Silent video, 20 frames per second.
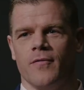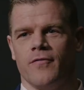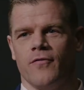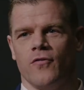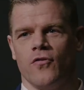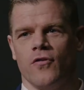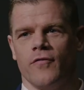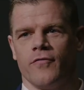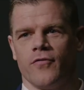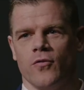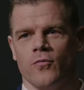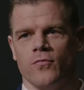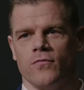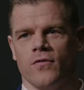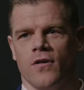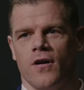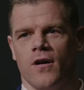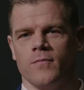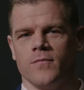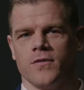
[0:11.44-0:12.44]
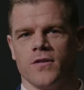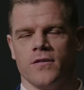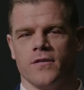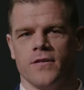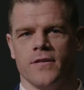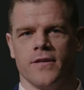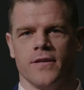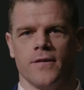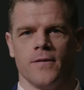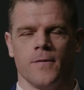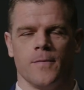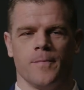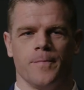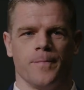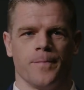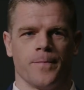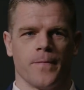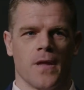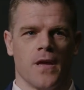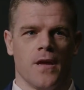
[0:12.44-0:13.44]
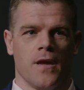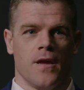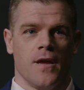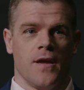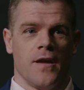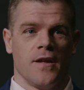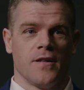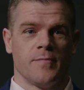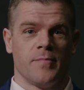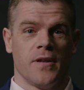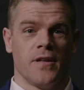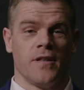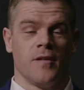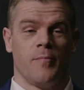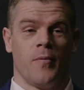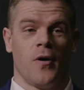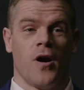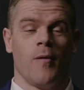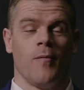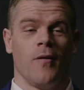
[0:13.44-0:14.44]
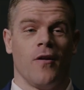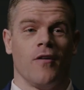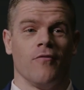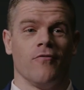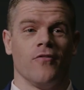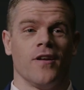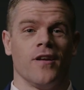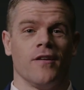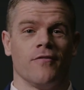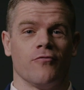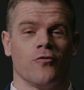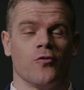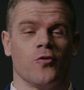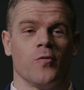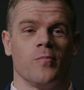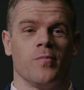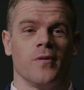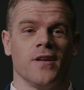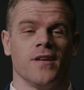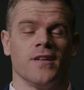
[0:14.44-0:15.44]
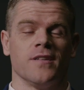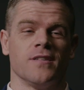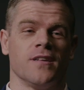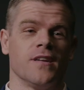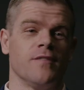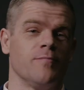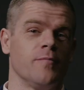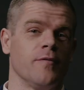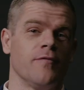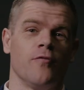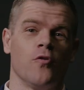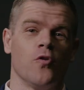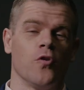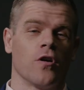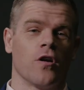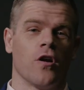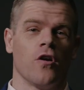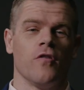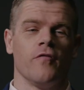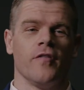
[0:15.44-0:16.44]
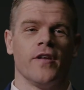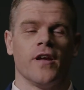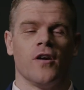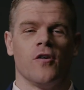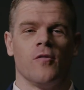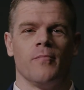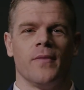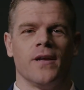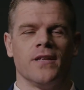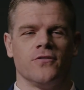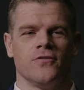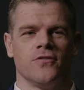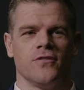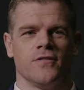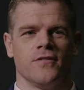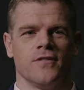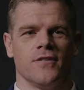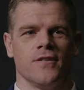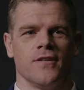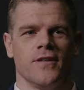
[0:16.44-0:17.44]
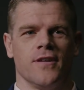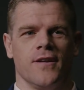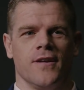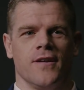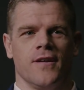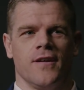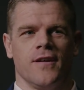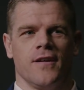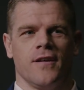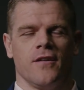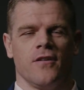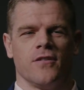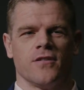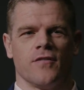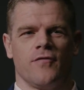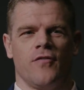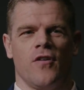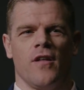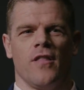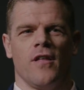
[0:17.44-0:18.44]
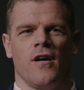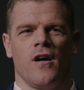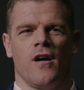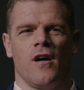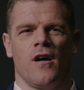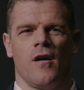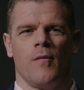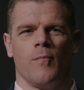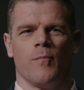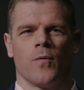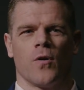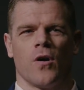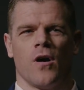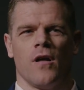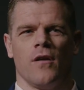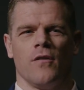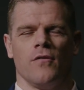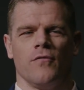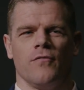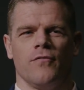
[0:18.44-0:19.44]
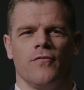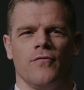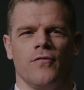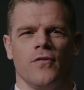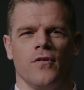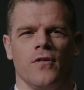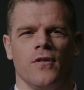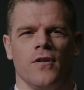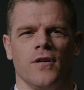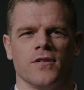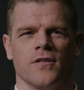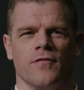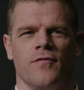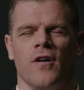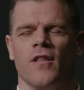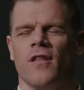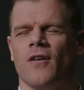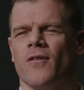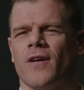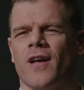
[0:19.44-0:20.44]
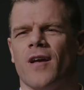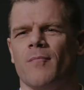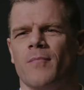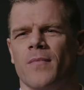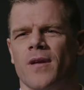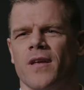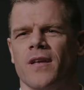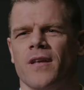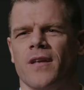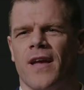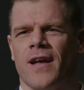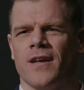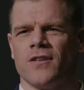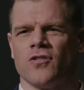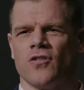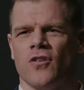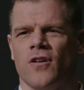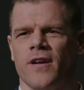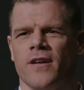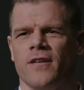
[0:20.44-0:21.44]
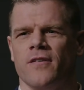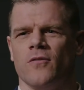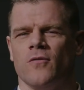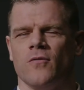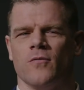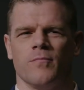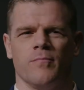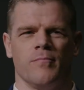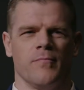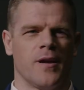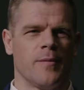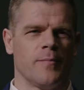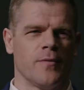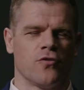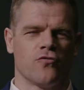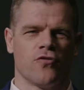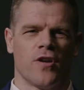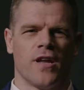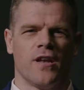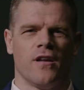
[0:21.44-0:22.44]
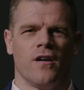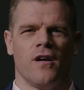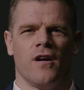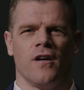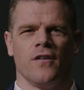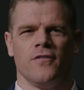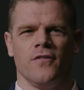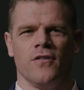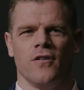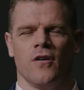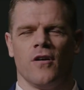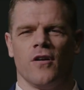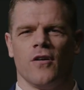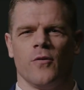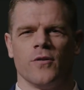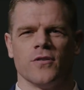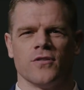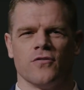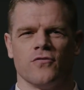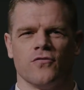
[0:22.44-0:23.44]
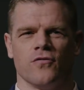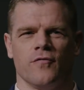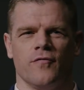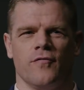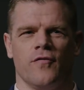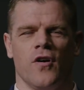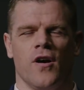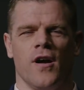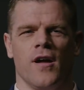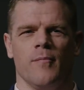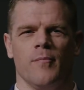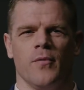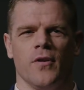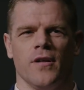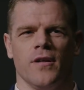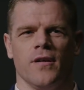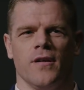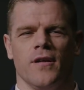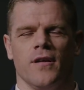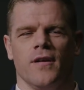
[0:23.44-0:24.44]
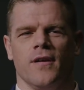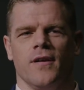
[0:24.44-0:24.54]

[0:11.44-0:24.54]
before a few times, and um, it's been in the pipeline really for a couple of years. Even before COVID, it got mentioned, and you know, it's a fight that I'm kind of, uh, it's a fight that'll get me excited. It'll make me train hard. You know, I know it's a tough fight, but it,